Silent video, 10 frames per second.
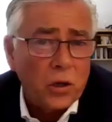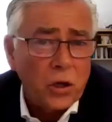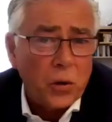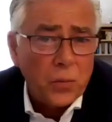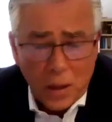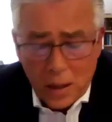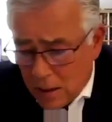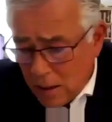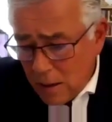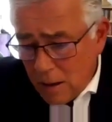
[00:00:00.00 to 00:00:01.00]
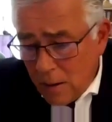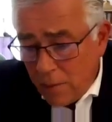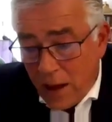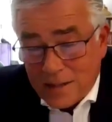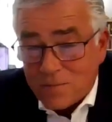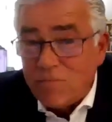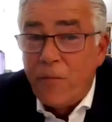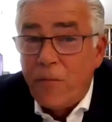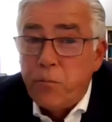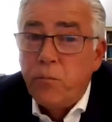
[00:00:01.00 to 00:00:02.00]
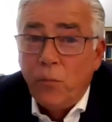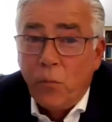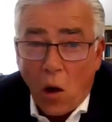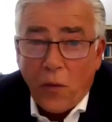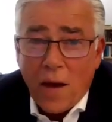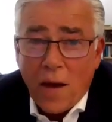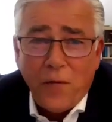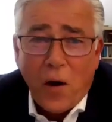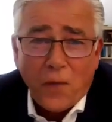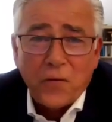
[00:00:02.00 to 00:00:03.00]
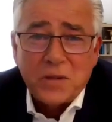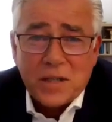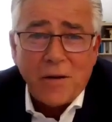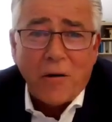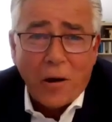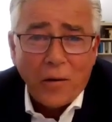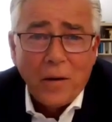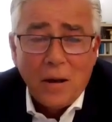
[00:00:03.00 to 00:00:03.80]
on Q. That's not that far from zero.